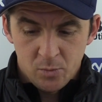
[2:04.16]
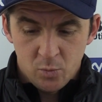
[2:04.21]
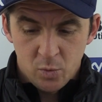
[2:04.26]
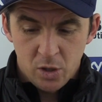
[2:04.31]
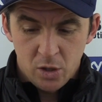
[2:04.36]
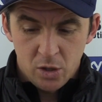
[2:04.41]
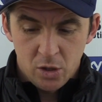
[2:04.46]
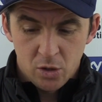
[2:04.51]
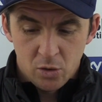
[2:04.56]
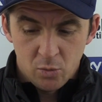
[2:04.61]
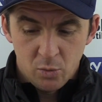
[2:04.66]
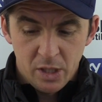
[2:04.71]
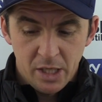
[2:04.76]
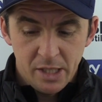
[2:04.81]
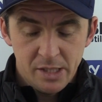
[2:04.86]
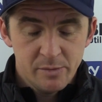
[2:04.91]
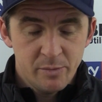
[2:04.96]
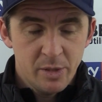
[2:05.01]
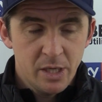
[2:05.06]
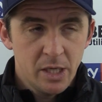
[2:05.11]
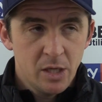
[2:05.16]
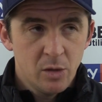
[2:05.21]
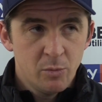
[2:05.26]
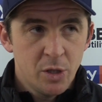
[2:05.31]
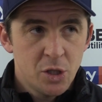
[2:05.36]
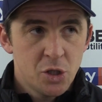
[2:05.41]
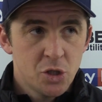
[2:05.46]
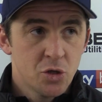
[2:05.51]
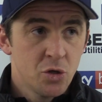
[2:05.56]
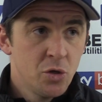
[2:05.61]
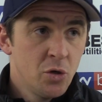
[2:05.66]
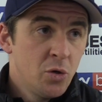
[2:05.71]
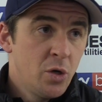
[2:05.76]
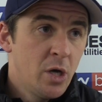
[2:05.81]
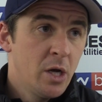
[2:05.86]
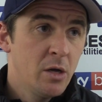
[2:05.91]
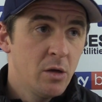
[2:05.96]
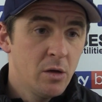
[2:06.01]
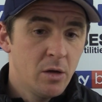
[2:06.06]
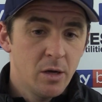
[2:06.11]
we need to be a little bit
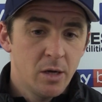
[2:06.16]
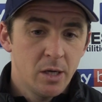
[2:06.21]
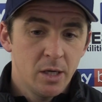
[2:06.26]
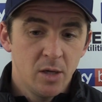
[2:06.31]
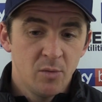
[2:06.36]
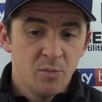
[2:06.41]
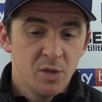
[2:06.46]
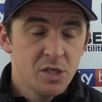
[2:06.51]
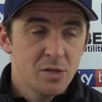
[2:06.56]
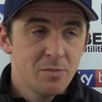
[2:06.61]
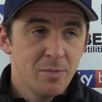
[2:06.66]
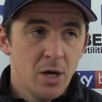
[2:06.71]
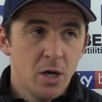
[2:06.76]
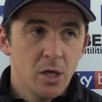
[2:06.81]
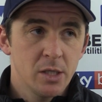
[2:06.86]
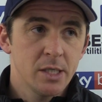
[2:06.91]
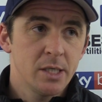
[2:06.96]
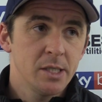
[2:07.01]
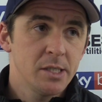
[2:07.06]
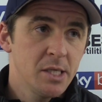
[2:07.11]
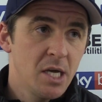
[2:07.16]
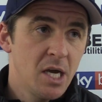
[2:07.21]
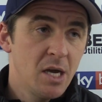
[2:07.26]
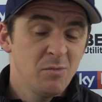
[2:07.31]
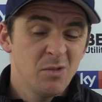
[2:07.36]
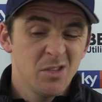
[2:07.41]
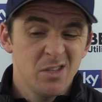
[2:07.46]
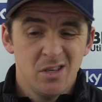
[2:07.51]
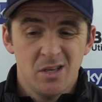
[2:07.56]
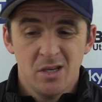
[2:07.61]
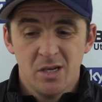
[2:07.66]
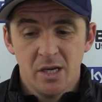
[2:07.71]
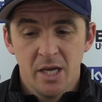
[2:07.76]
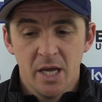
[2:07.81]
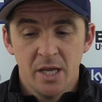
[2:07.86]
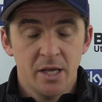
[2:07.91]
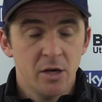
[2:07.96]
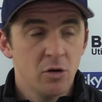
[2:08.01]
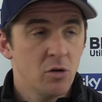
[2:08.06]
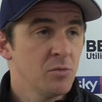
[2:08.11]
shrewder and a little bit smarter at times, and
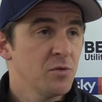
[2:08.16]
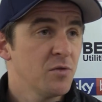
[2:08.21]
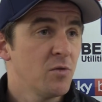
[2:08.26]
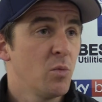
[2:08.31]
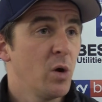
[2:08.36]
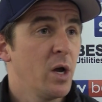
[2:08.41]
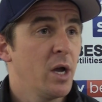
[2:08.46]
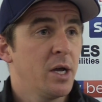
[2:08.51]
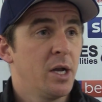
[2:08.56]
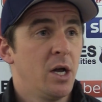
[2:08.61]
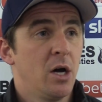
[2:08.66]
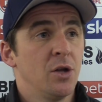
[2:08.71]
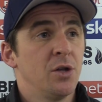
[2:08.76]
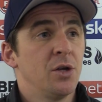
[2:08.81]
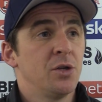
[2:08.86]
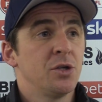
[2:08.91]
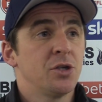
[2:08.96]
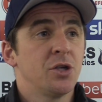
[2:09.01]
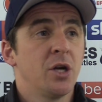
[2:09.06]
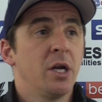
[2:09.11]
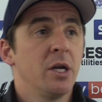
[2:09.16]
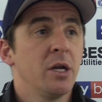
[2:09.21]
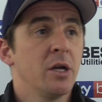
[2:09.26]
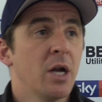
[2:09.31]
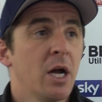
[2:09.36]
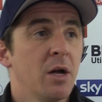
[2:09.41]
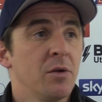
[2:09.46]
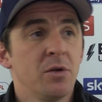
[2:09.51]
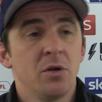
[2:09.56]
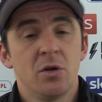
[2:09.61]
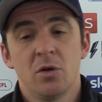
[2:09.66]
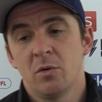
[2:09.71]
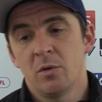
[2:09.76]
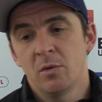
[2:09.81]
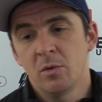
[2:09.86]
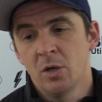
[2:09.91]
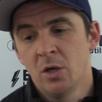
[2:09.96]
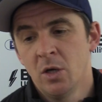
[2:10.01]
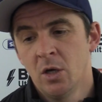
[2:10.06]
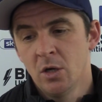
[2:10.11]
again that comes from working hard on the training ground.
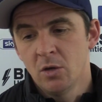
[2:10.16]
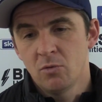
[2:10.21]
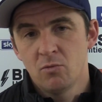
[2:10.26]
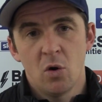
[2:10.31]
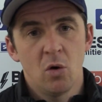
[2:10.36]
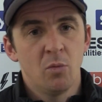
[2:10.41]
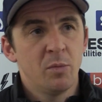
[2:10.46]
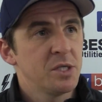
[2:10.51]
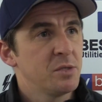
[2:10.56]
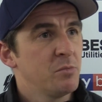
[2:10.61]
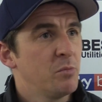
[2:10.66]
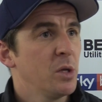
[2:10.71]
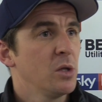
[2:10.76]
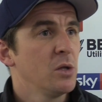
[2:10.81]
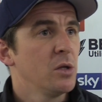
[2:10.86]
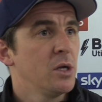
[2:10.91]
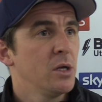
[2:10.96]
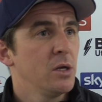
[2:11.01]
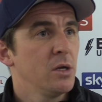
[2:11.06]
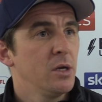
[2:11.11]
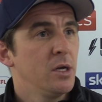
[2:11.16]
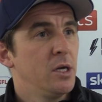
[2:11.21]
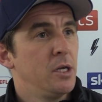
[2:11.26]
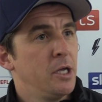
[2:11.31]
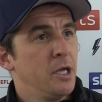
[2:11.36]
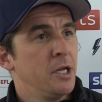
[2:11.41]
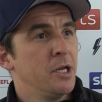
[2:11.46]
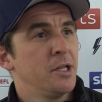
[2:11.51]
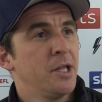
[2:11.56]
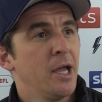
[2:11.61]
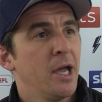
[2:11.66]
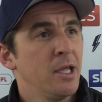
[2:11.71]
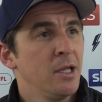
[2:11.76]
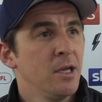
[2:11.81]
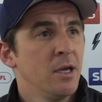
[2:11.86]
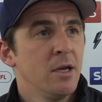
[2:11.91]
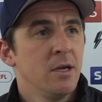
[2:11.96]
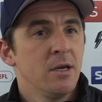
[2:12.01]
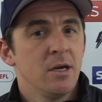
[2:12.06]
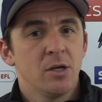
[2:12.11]
Rome isn't built in a
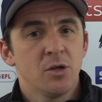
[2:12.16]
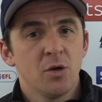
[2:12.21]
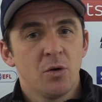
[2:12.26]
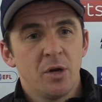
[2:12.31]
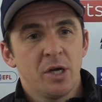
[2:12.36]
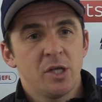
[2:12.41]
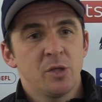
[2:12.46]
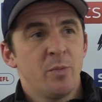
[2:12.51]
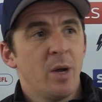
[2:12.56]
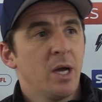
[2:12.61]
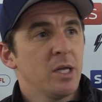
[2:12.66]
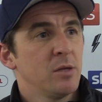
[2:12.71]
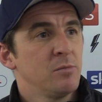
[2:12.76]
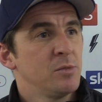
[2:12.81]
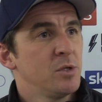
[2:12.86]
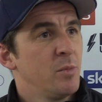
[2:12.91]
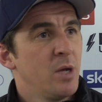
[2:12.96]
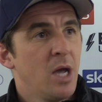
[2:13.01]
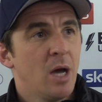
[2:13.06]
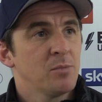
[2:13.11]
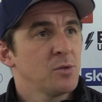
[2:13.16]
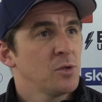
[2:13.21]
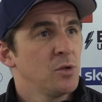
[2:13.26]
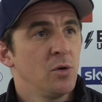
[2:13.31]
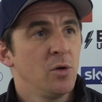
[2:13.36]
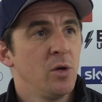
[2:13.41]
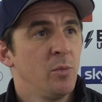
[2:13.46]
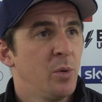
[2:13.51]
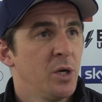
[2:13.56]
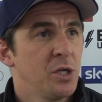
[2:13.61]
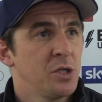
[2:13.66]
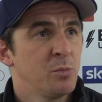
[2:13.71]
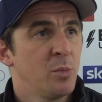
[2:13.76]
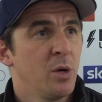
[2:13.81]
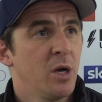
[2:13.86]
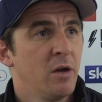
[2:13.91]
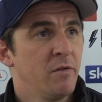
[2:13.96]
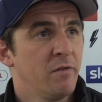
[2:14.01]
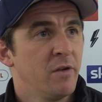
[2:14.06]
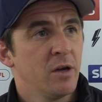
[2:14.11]
day. I don't expect them to be absolutely pitch
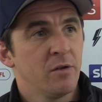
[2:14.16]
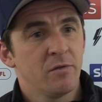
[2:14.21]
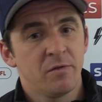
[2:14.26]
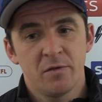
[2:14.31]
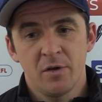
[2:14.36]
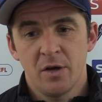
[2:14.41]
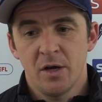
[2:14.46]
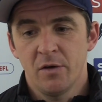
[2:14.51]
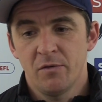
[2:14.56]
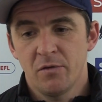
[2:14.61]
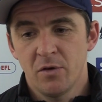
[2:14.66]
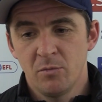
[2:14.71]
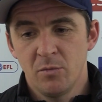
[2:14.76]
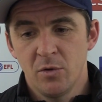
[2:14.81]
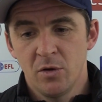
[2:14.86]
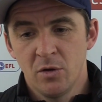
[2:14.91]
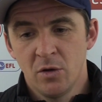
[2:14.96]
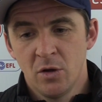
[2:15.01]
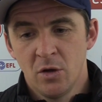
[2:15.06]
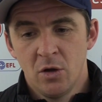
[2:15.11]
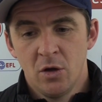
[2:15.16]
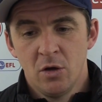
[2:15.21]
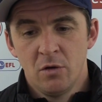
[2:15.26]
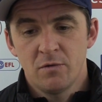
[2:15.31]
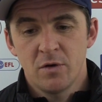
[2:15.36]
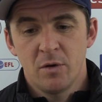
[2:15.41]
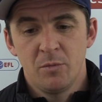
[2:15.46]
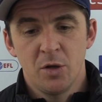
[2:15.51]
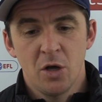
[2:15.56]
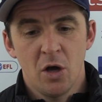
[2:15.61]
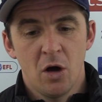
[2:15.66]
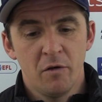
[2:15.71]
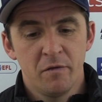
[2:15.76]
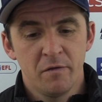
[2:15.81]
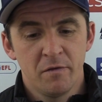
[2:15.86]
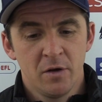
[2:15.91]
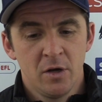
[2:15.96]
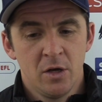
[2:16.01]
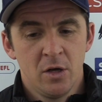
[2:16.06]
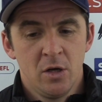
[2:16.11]
perfect from the
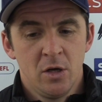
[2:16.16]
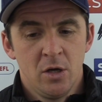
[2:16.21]
off,